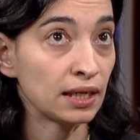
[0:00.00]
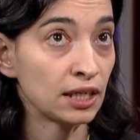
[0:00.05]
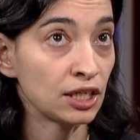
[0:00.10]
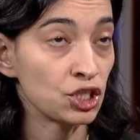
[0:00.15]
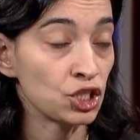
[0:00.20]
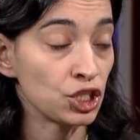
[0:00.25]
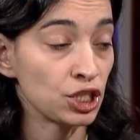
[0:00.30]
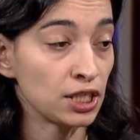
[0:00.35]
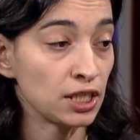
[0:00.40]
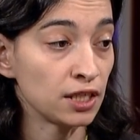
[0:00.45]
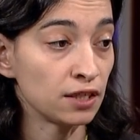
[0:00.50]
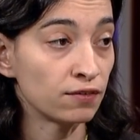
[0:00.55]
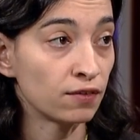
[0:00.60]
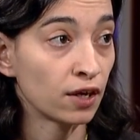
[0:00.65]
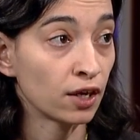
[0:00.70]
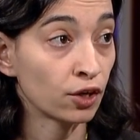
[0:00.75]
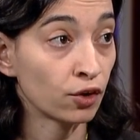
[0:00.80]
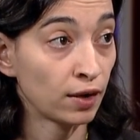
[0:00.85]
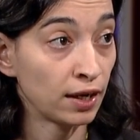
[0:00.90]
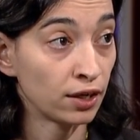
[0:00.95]
achieve
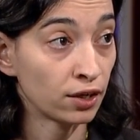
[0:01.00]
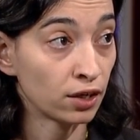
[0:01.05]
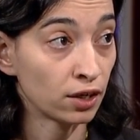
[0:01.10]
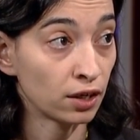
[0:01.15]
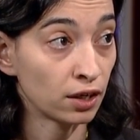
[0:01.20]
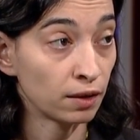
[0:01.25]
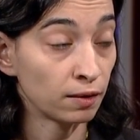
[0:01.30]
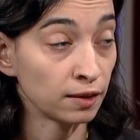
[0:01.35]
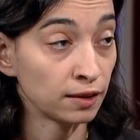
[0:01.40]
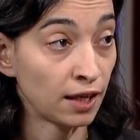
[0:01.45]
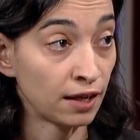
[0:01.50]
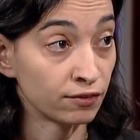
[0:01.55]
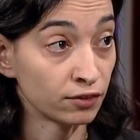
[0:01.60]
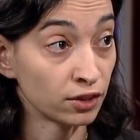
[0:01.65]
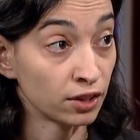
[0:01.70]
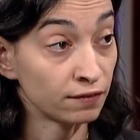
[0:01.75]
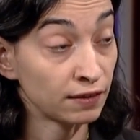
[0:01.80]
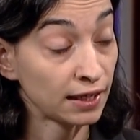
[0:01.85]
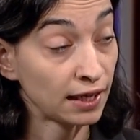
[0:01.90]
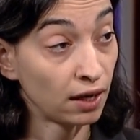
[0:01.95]
a greater level
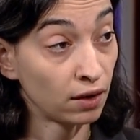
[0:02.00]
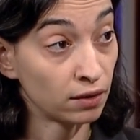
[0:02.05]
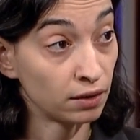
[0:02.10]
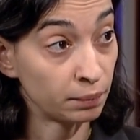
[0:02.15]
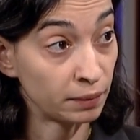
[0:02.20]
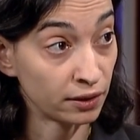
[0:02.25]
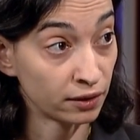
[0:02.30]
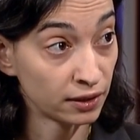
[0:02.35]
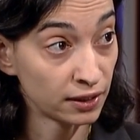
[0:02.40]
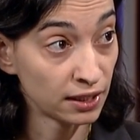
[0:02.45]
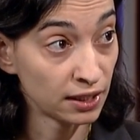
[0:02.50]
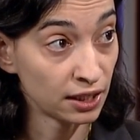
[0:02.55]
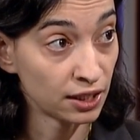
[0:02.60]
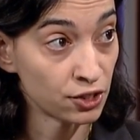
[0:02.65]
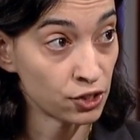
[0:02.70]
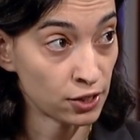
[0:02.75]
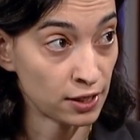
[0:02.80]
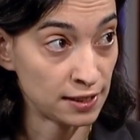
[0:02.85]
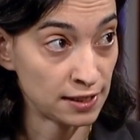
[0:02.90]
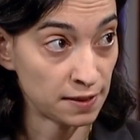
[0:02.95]
of accountability
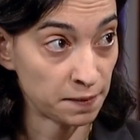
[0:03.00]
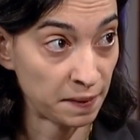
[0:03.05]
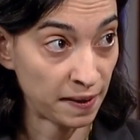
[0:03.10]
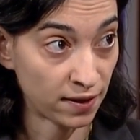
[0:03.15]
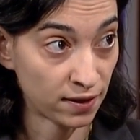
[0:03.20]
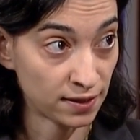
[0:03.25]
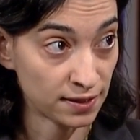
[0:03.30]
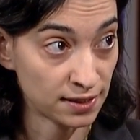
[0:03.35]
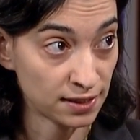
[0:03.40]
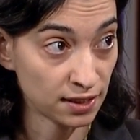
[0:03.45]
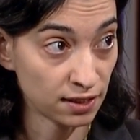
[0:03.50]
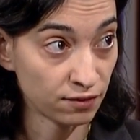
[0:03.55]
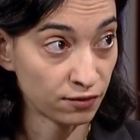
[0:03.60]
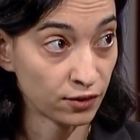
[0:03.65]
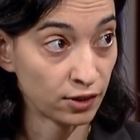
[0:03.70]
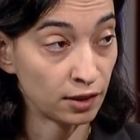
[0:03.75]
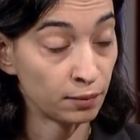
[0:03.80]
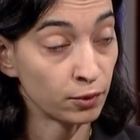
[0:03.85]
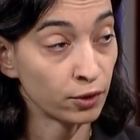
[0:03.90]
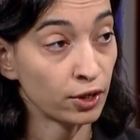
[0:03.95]
and transparency
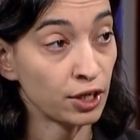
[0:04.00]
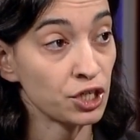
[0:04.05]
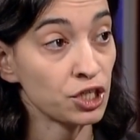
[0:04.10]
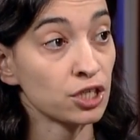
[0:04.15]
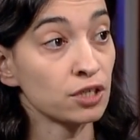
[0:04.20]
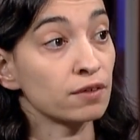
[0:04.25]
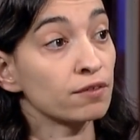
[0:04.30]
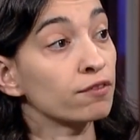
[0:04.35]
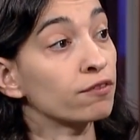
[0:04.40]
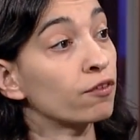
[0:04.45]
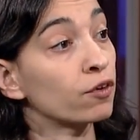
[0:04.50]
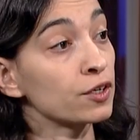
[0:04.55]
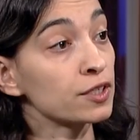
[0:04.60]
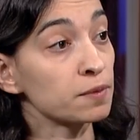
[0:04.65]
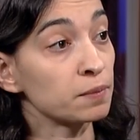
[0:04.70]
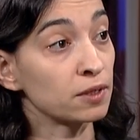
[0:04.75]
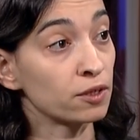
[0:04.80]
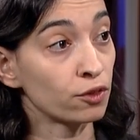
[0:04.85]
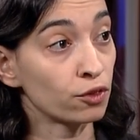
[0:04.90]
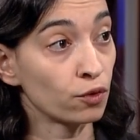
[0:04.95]
for immigration
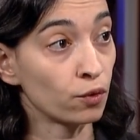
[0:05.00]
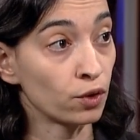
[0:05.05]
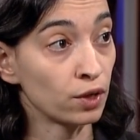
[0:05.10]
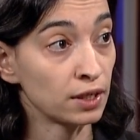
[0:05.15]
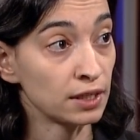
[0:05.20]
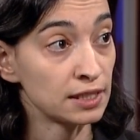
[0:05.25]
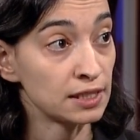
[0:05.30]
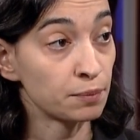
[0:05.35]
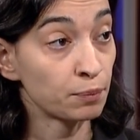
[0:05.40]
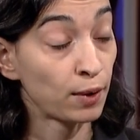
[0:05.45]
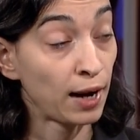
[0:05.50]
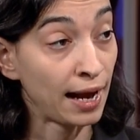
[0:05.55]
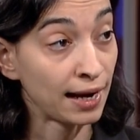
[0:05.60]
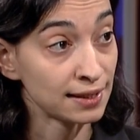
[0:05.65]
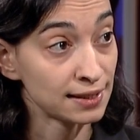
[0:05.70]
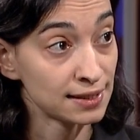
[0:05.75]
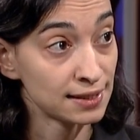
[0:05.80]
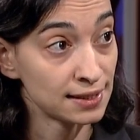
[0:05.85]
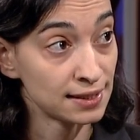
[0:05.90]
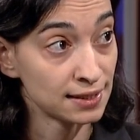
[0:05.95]
enforcement authorities'
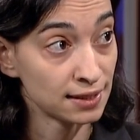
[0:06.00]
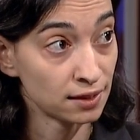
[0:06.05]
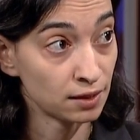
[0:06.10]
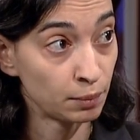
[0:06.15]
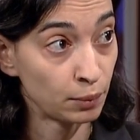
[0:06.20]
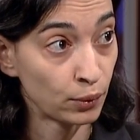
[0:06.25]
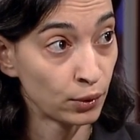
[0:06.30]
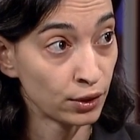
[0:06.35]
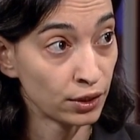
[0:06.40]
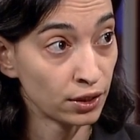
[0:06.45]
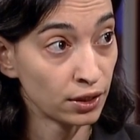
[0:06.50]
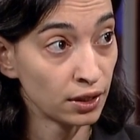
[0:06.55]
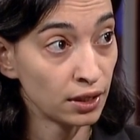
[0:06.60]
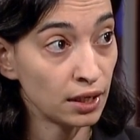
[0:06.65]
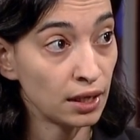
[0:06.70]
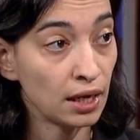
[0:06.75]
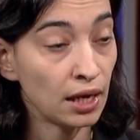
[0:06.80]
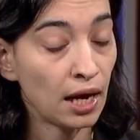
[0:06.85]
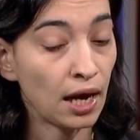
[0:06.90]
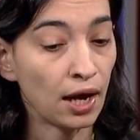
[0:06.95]
practices at the border.
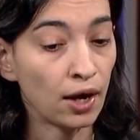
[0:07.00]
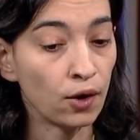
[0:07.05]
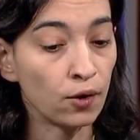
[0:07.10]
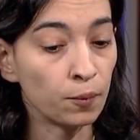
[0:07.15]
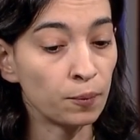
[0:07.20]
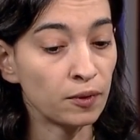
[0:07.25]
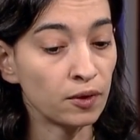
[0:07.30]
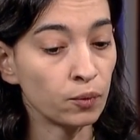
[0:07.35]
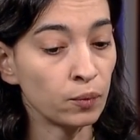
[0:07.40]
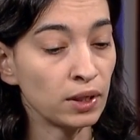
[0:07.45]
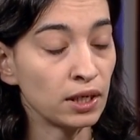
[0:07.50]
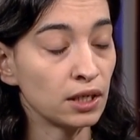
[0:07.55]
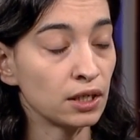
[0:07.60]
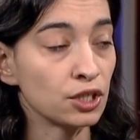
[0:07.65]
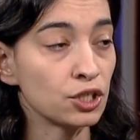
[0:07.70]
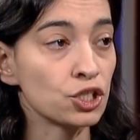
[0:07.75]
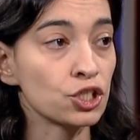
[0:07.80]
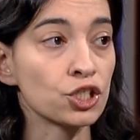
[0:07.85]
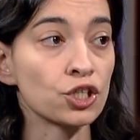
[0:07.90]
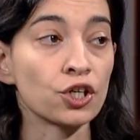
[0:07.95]
I hope that we can
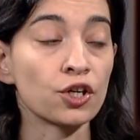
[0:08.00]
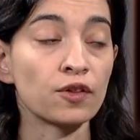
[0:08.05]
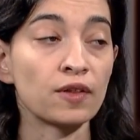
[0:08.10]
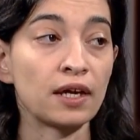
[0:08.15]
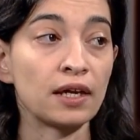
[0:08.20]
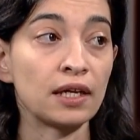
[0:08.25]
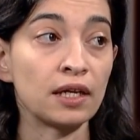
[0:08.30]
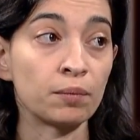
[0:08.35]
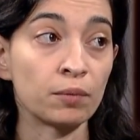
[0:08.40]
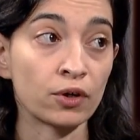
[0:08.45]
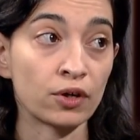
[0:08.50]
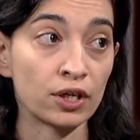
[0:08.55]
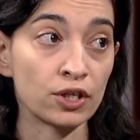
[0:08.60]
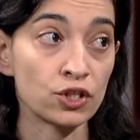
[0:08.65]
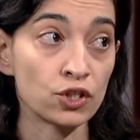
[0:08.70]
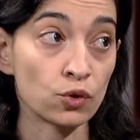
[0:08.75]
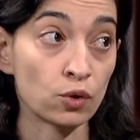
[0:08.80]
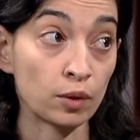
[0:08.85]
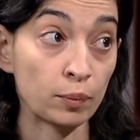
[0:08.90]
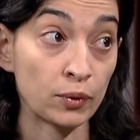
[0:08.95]
ensure that
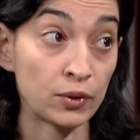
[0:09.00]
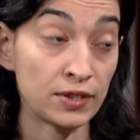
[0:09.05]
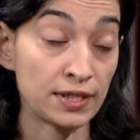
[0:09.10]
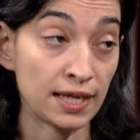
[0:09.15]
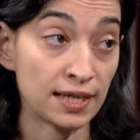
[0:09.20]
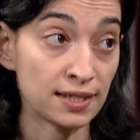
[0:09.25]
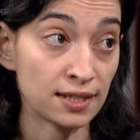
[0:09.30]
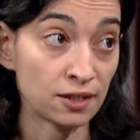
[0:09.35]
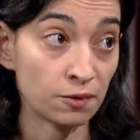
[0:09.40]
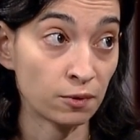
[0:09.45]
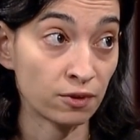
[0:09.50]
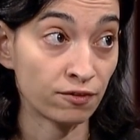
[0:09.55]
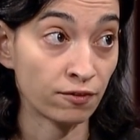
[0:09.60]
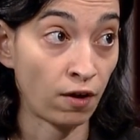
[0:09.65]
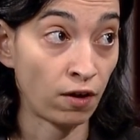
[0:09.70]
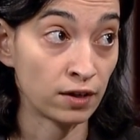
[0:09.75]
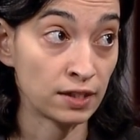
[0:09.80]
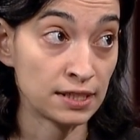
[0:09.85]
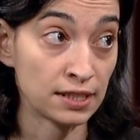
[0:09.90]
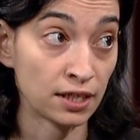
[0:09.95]
immigrants who are presented with
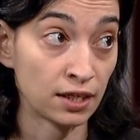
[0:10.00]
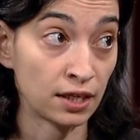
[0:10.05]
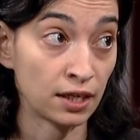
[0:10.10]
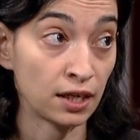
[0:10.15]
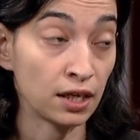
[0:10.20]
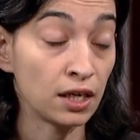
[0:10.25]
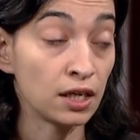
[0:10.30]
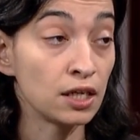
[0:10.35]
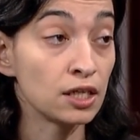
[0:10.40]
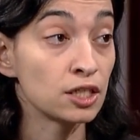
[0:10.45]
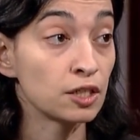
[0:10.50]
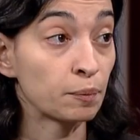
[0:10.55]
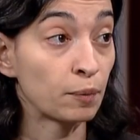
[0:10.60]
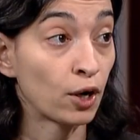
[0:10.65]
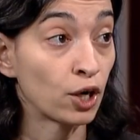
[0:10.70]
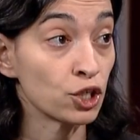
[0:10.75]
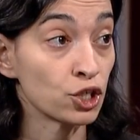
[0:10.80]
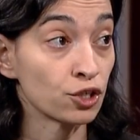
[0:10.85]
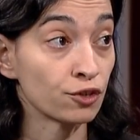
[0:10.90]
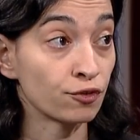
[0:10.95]
voluntary
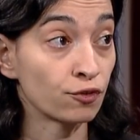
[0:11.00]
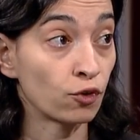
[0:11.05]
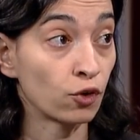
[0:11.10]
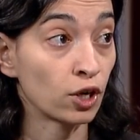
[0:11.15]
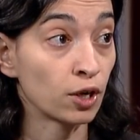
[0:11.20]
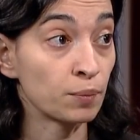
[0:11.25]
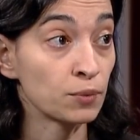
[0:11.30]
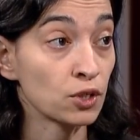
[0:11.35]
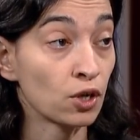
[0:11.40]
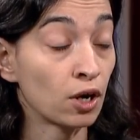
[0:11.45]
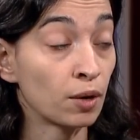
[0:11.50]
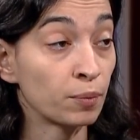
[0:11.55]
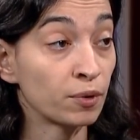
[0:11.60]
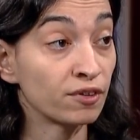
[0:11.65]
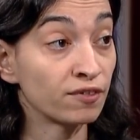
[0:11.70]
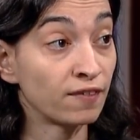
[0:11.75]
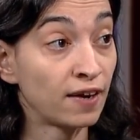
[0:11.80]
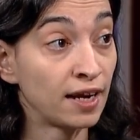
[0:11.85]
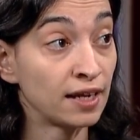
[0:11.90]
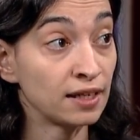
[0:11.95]
departure forms are
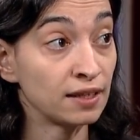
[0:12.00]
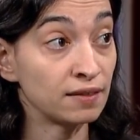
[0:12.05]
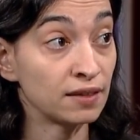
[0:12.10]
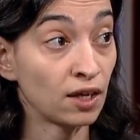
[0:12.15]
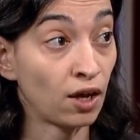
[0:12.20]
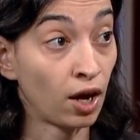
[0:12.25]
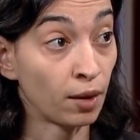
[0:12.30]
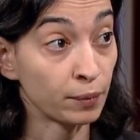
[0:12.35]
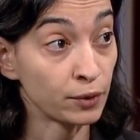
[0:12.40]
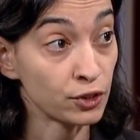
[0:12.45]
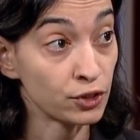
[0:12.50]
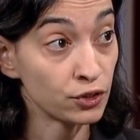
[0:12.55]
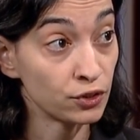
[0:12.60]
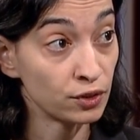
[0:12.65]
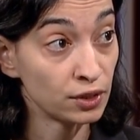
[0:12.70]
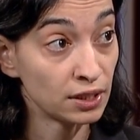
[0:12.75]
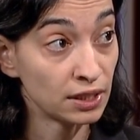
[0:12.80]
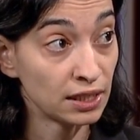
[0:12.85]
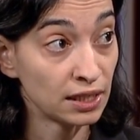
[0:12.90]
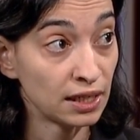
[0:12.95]
provided the
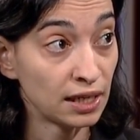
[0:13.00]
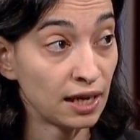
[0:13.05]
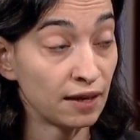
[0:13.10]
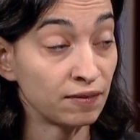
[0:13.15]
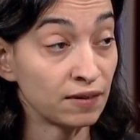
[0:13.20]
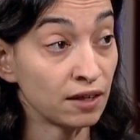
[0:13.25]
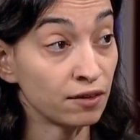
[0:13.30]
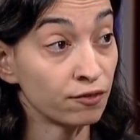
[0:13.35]
opportunity and the